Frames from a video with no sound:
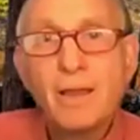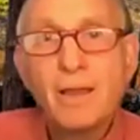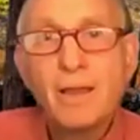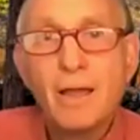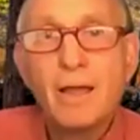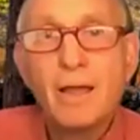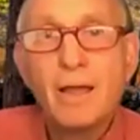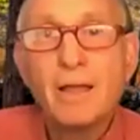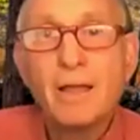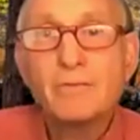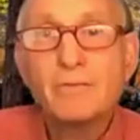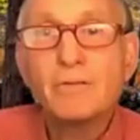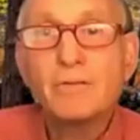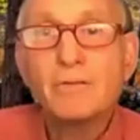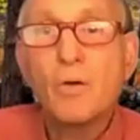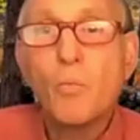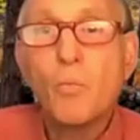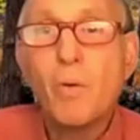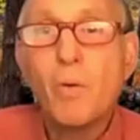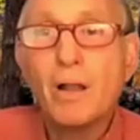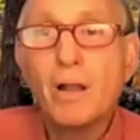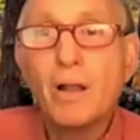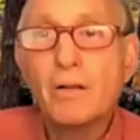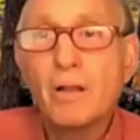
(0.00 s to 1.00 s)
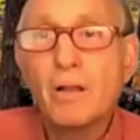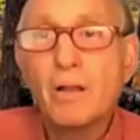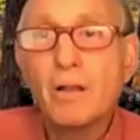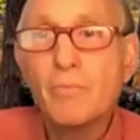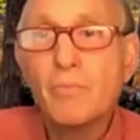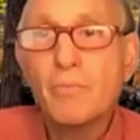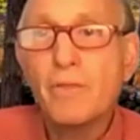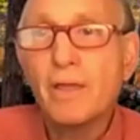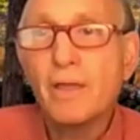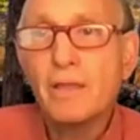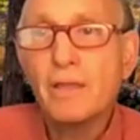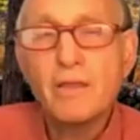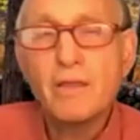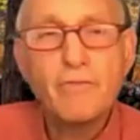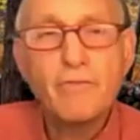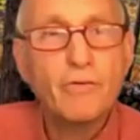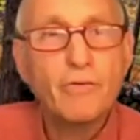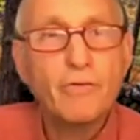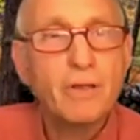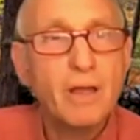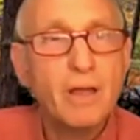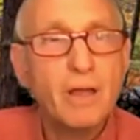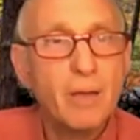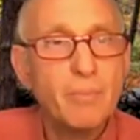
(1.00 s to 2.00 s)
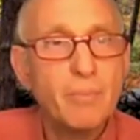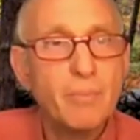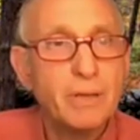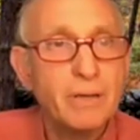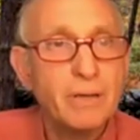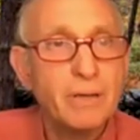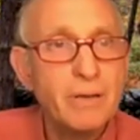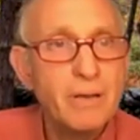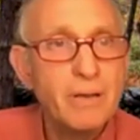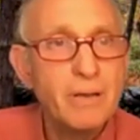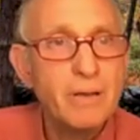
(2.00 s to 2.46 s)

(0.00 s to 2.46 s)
Uh, so welcome. Thank you for coming.